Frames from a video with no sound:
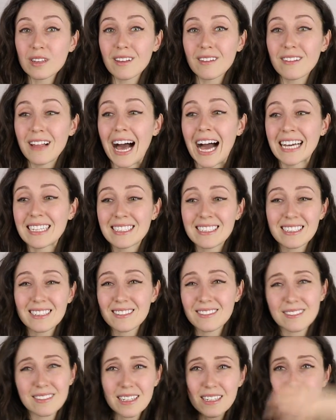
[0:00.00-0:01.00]
the last,
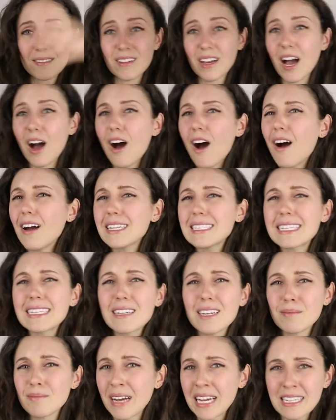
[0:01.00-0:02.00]

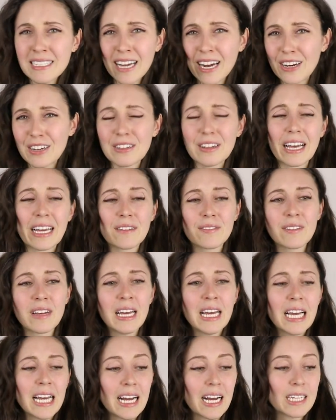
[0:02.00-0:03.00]
honestly, my entire life,
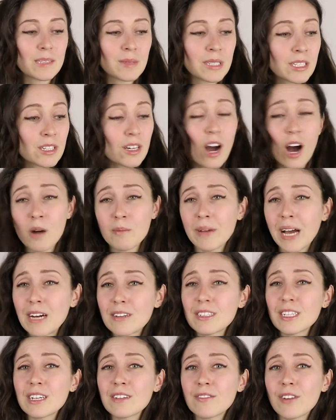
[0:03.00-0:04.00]
has been
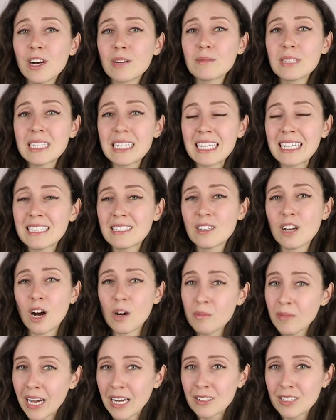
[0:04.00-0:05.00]
compounding pharmacies,
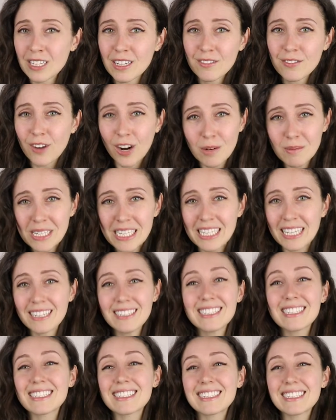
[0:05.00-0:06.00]
compounding
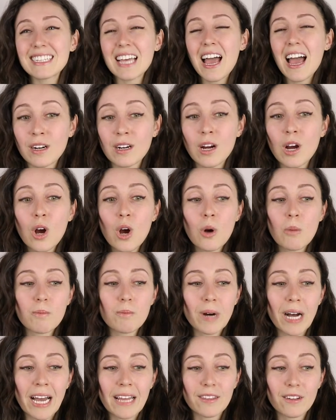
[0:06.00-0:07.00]
pharmacists.
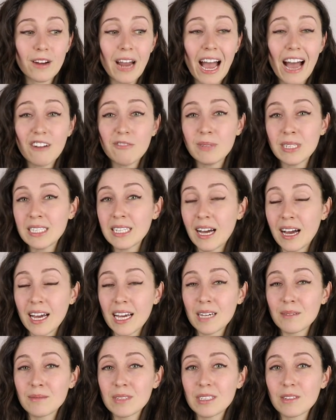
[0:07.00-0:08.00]
But there have been
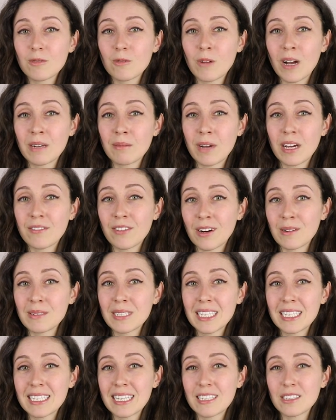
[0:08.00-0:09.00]
times when my
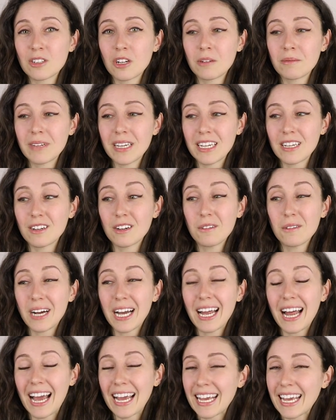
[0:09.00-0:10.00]
pharmacist has told me, you know
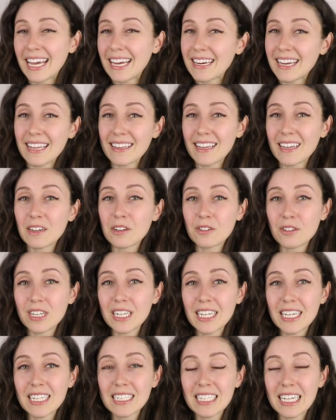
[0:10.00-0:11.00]
what, I can't get that
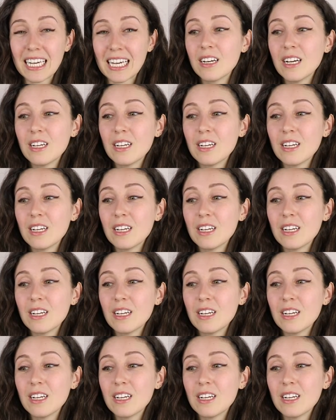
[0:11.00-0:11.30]
ingredient in.